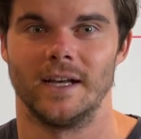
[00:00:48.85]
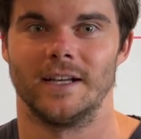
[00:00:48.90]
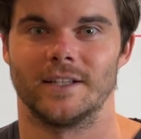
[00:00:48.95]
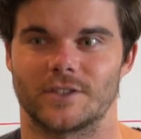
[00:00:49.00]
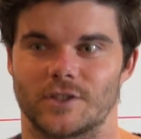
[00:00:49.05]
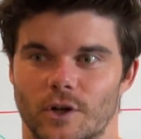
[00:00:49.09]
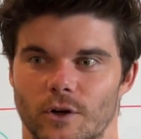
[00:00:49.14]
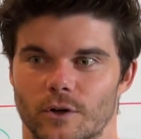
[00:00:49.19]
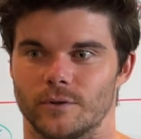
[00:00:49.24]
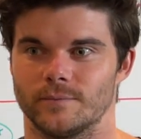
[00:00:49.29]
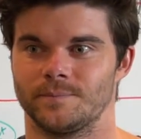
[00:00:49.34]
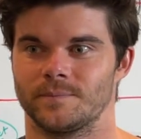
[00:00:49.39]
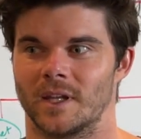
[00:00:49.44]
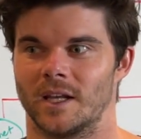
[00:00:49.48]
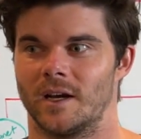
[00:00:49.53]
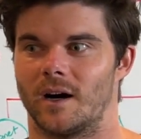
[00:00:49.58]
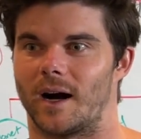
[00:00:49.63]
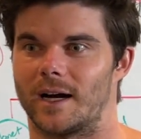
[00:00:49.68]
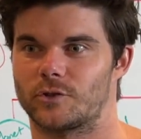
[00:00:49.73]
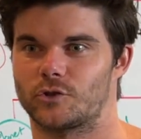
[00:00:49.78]
So
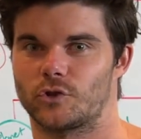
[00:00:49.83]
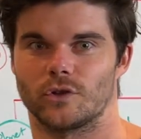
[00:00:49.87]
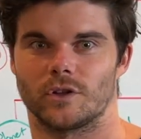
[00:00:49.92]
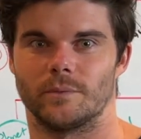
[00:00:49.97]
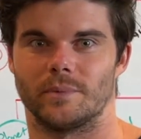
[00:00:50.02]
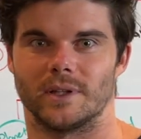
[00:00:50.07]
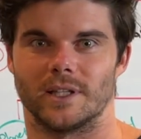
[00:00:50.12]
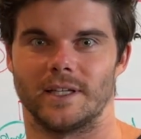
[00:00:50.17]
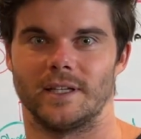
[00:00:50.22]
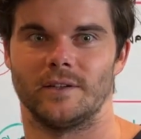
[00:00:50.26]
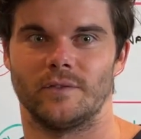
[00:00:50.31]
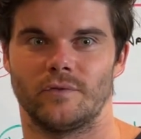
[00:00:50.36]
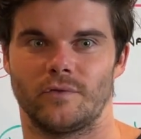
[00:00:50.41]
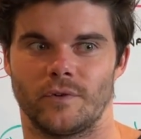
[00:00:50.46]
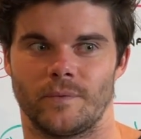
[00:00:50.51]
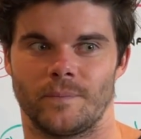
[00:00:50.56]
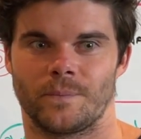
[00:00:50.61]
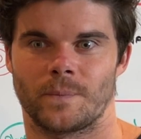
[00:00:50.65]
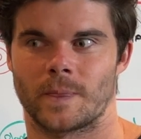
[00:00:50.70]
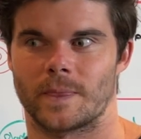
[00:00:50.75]
I truly
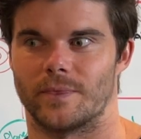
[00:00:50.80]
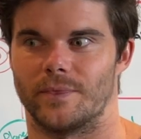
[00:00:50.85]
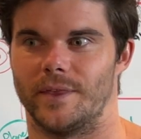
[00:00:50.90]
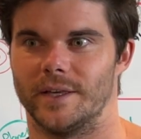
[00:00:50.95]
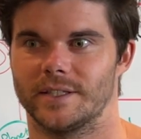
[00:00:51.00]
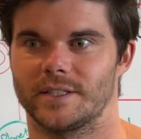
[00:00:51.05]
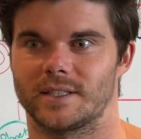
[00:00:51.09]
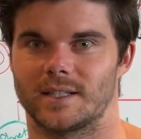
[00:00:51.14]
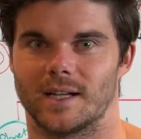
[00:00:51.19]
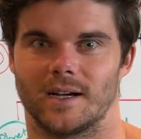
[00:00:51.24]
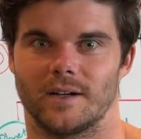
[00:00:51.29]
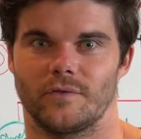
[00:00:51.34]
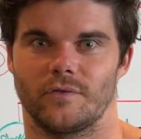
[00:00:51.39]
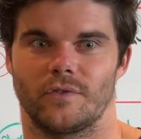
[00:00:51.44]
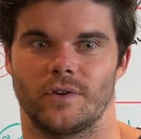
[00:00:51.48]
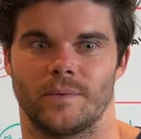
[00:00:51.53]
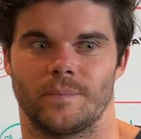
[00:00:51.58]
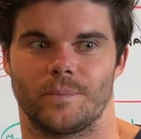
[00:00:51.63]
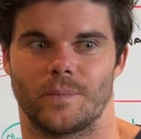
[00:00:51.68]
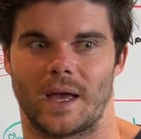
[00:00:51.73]
believe this
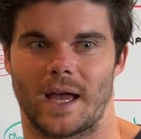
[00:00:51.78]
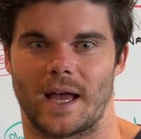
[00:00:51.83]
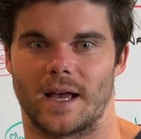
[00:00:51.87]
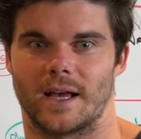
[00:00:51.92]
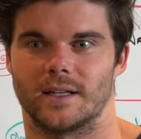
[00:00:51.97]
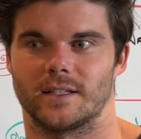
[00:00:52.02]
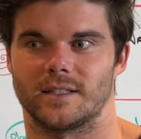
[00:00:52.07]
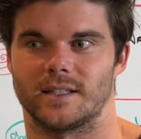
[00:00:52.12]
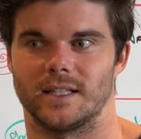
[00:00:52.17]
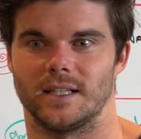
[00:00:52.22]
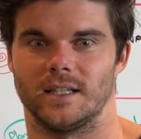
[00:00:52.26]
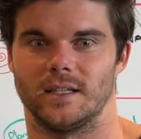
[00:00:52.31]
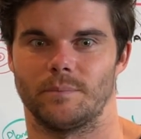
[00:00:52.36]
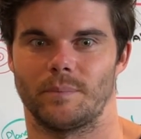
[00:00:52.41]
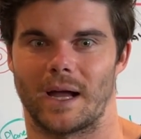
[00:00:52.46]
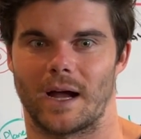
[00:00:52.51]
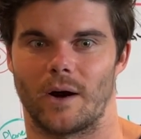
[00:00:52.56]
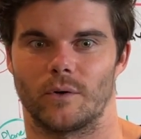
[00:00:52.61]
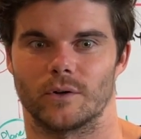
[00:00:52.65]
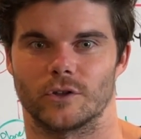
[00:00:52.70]
stuff has the
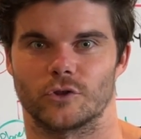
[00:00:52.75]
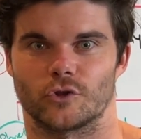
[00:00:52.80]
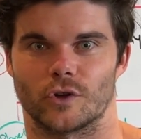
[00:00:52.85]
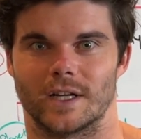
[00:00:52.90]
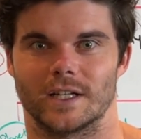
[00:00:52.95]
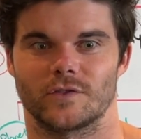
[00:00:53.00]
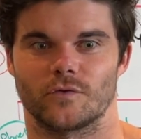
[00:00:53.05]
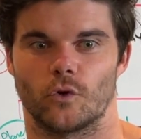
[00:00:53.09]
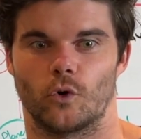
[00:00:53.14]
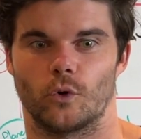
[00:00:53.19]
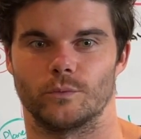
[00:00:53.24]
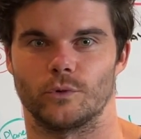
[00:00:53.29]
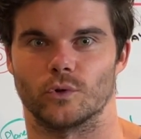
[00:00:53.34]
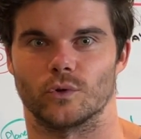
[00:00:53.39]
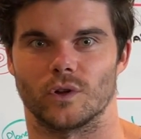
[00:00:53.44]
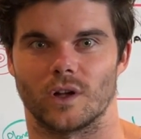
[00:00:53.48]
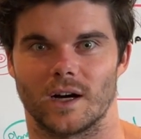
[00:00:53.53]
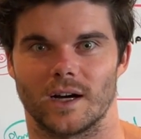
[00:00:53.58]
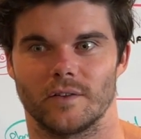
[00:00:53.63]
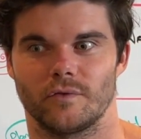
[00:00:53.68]
power to transform your
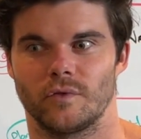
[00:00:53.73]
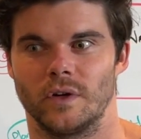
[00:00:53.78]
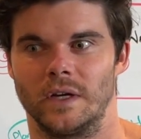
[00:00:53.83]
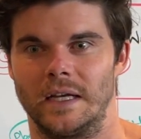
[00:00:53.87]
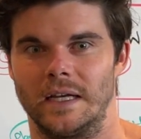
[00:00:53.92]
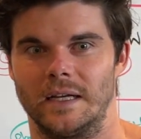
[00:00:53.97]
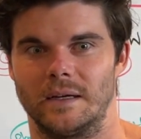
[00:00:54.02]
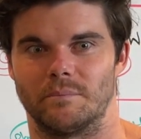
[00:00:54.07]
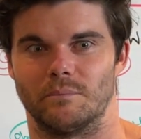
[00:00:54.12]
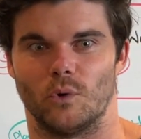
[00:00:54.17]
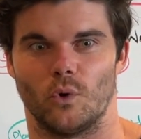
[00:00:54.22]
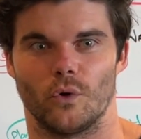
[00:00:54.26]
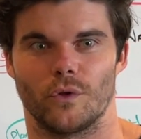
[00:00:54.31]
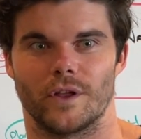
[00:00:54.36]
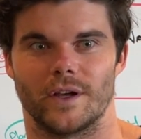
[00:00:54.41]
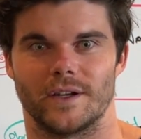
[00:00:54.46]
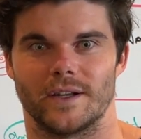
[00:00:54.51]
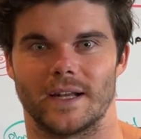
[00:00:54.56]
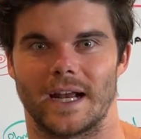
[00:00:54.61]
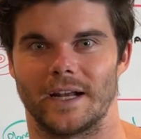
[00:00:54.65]
life more
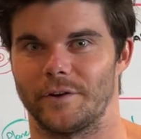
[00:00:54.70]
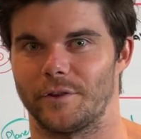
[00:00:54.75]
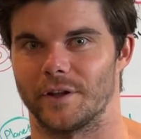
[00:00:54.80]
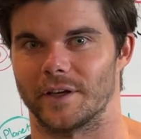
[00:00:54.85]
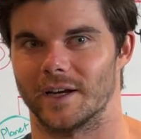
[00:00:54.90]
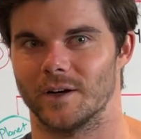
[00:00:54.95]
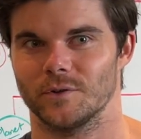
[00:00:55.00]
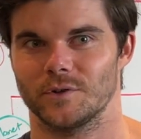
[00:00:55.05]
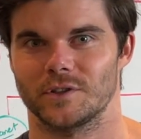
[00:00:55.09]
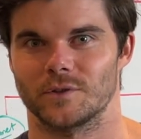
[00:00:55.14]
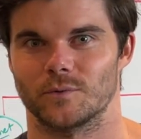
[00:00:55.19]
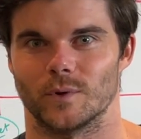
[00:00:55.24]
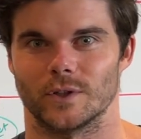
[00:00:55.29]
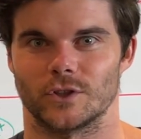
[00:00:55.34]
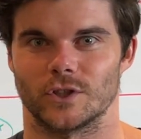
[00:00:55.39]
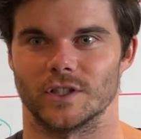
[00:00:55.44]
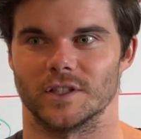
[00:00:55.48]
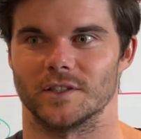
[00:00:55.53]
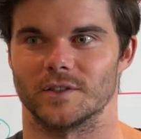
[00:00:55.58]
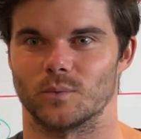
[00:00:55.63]
than anything else,
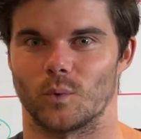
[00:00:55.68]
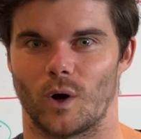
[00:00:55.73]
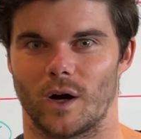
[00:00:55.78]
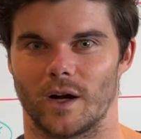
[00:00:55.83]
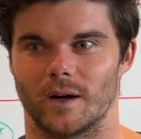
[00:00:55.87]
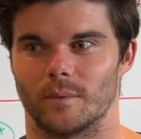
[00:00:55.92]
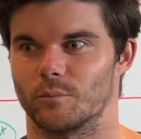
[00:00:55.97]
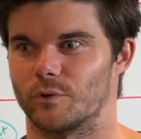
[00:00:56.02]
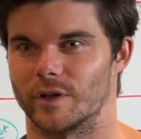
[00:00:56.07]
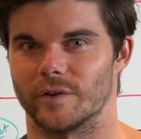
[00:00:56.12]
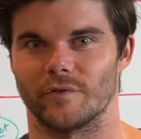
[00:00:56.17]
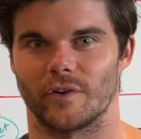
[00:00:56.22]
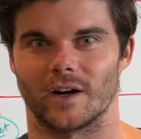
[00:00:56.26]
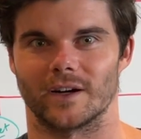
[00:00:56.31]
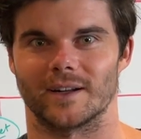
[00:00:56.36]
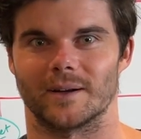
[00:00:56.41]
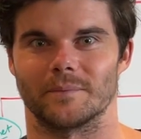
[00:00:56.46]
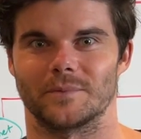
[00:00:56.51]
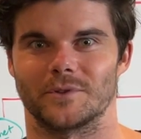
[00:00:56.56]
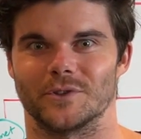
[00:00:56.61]
which is why I'm pretty
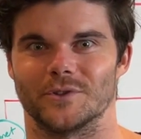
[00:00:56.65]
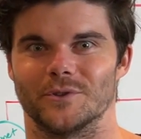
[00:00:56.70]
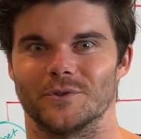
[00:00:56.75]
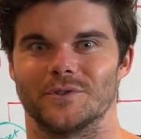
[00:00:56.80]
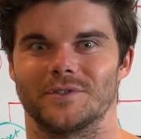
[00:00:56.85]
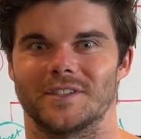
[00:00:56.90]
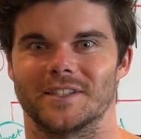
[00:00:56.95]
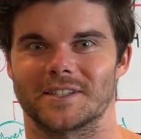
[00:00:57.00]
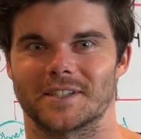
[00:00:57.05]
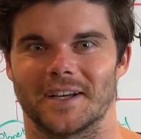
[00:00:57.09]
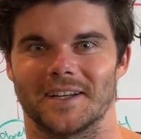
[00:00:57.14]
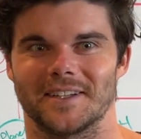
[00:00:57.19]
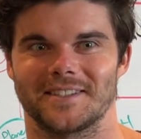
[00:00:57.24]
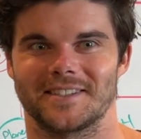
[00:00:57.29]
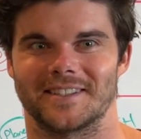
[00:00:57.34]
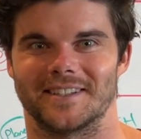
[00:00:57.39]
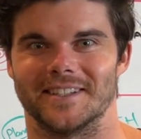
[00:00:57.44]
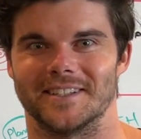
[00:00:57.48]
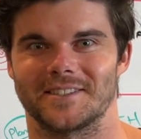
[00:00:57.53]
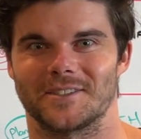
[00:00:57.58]
fired up to
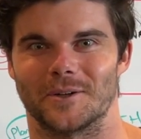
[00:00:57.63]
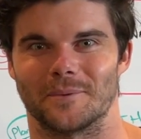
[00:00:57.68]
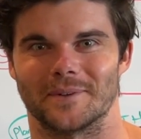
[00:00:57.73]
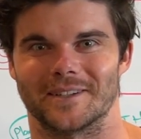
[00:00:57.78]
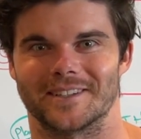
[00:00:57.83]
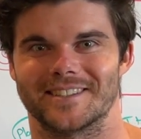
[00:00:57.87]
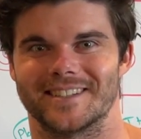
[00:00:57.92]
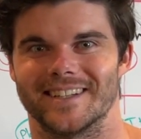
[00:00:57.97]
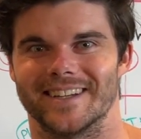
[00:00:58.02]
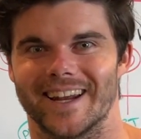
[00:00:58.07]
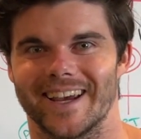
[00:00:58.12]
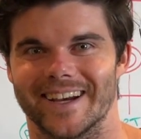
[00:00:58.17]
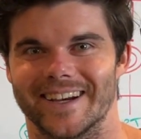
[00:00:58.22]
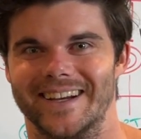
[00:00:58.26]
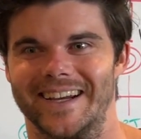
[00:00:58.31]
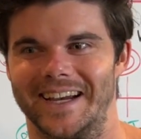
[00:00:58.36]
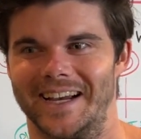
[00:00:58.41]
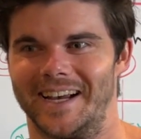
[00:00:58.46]
discuss this topic today.